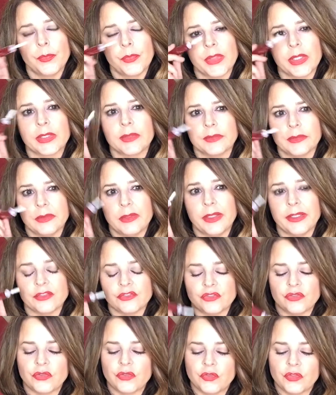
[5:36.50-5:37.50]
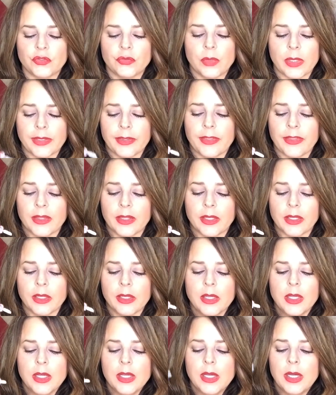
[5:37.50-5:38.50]
thicken the lashes too, I think.
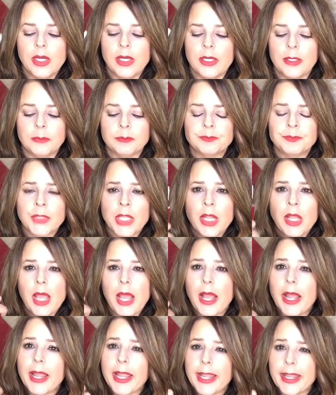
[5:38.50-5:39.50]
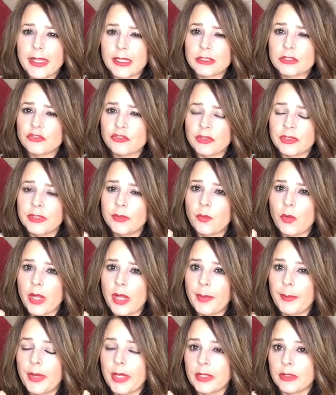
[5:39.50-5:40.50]
Actually, while
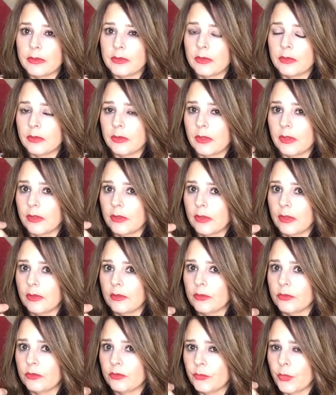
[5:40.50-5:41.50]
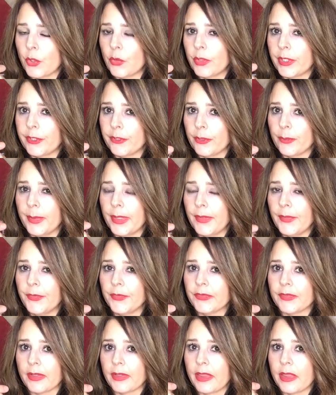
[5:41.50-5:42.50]
I'm on a little note here about
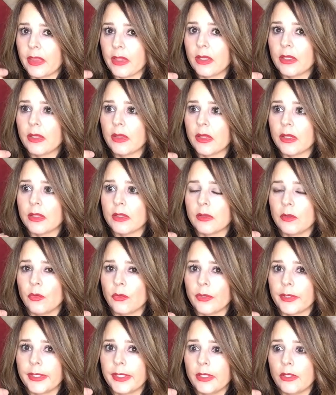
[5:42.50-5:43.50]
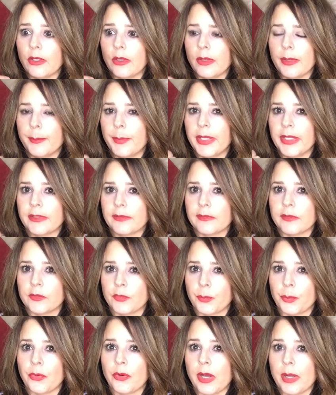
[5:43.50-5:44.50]
this, I think that L'Oreal makes
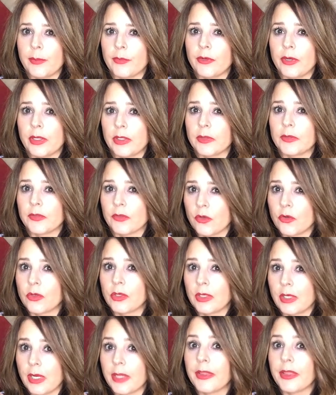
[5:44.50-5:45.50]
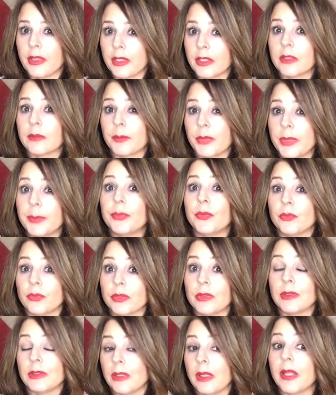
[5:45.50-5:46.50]
this primer on its own, and I think people
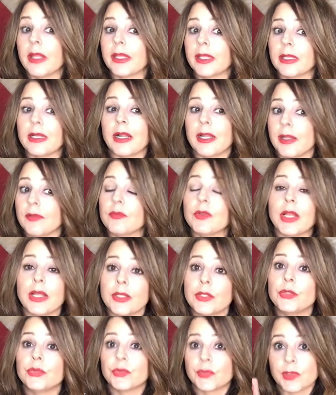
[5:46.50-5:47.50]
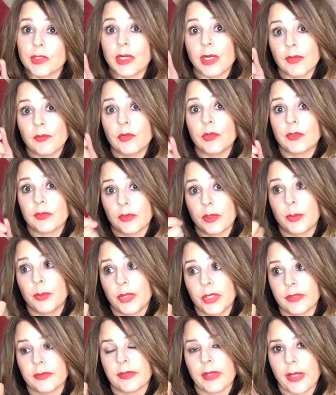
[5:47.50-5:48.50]
really like it. I have not used it, obviously,
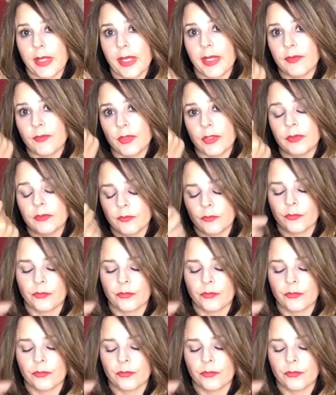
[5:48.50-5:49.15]
because I have it